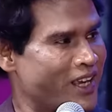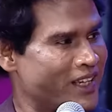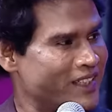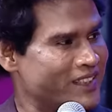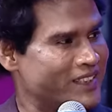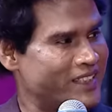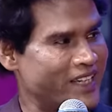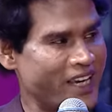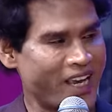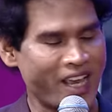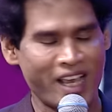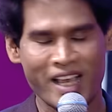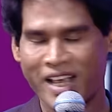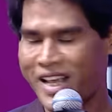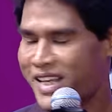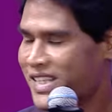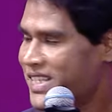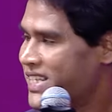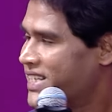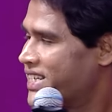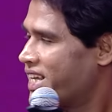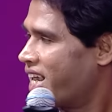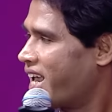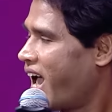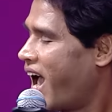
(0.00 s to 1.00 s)
she has,
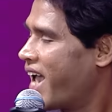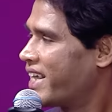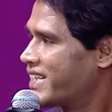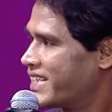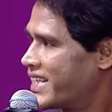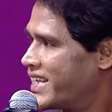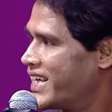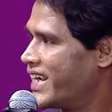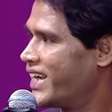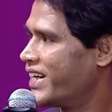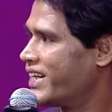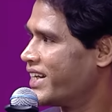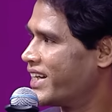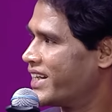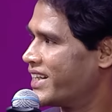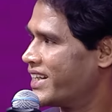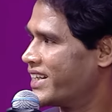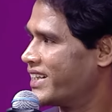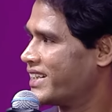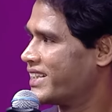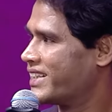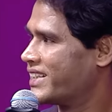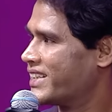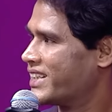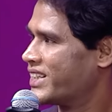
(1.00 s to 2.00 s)
I seen
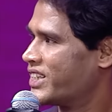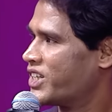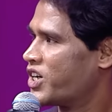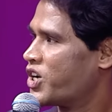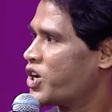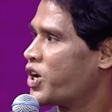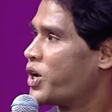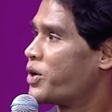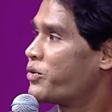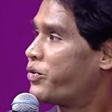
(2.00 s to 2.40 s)
a